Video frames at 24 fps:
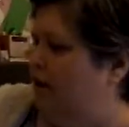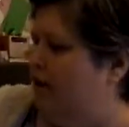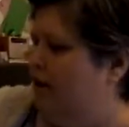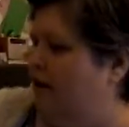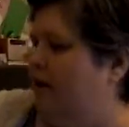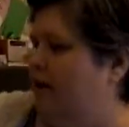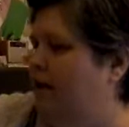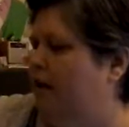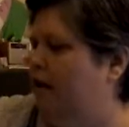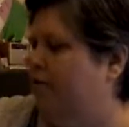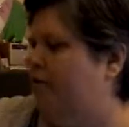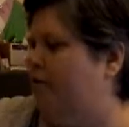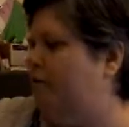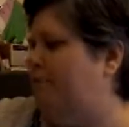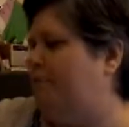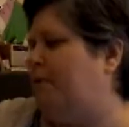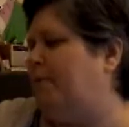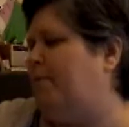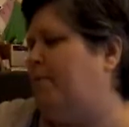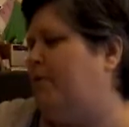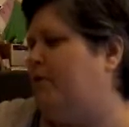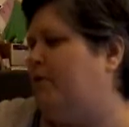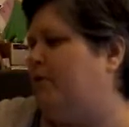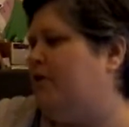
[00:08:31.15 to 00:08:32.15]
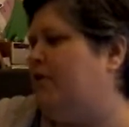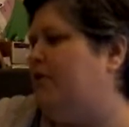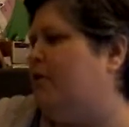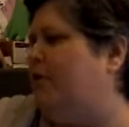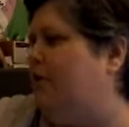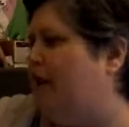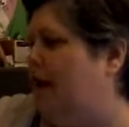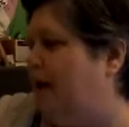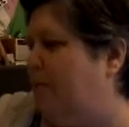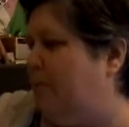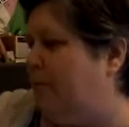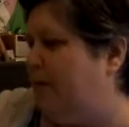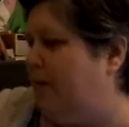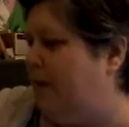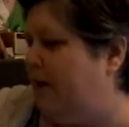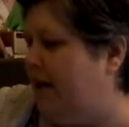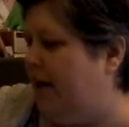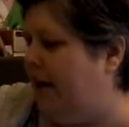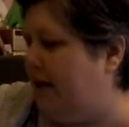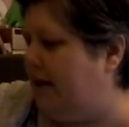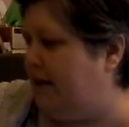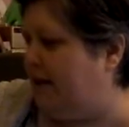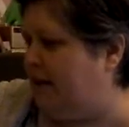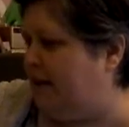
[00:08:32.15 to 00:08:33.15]
For my personal
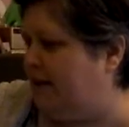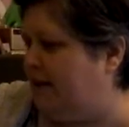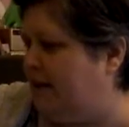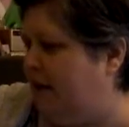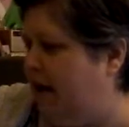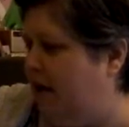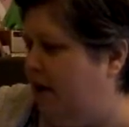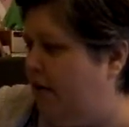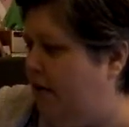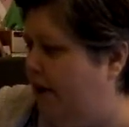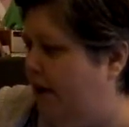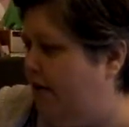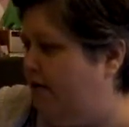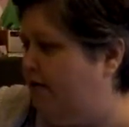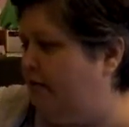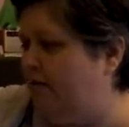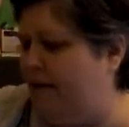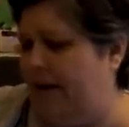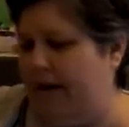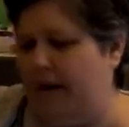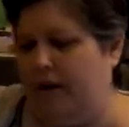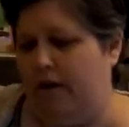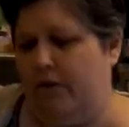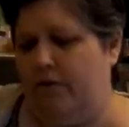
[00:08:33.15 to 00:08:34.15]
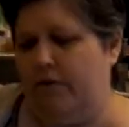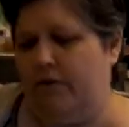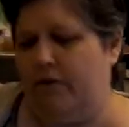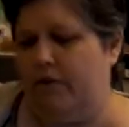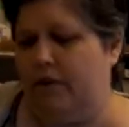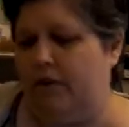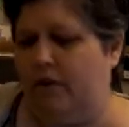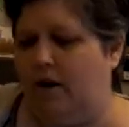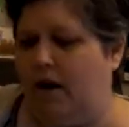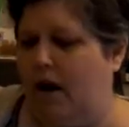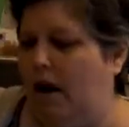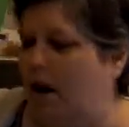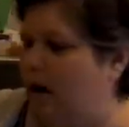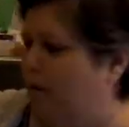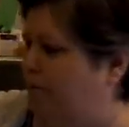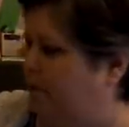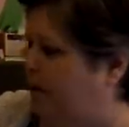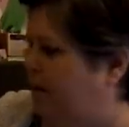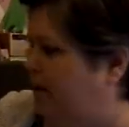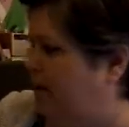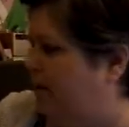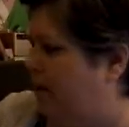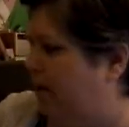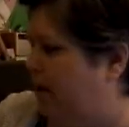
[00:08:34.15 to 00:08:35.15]
library, I lucked out and found
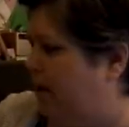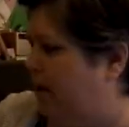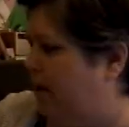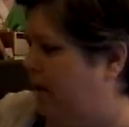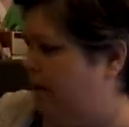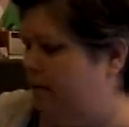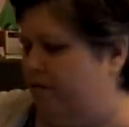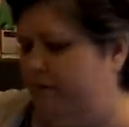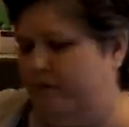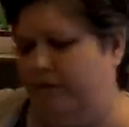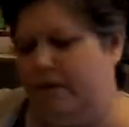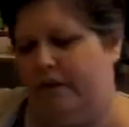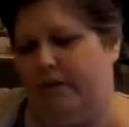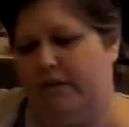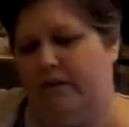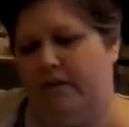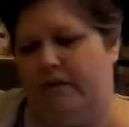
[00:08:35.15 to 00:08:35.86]
copies of